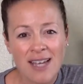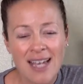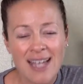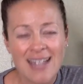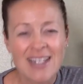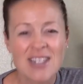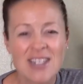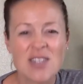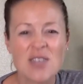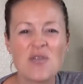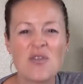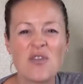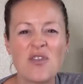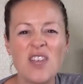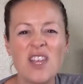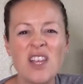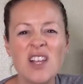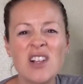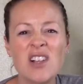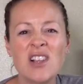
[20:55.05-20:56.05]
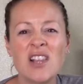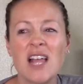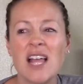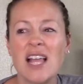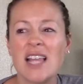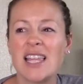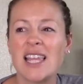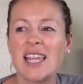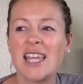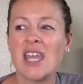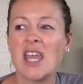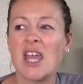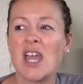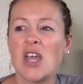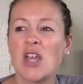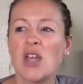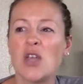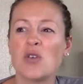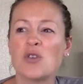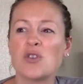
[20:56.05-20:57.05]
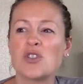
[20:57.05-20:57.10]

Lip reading: It doesn't feel like you're